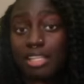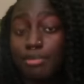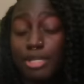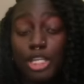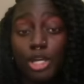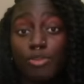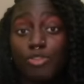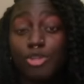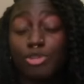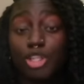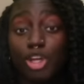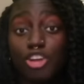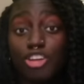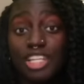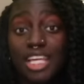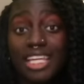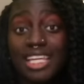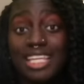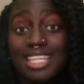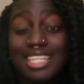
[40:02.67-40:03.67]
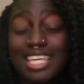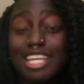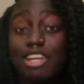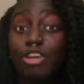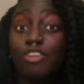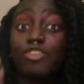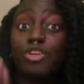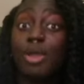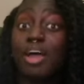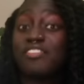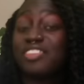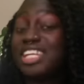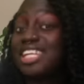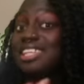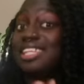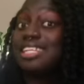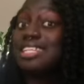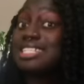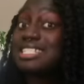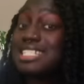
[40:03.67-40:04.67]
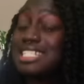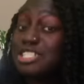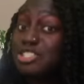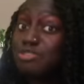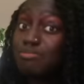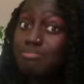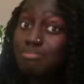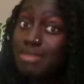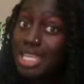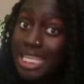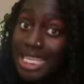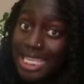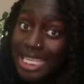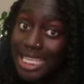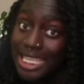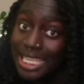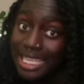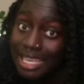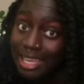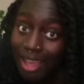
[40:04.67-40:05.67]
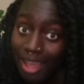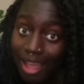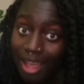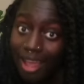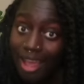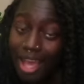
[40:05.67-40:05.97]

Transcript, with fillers: Let me know if you learned anything or if you have anything to teach me.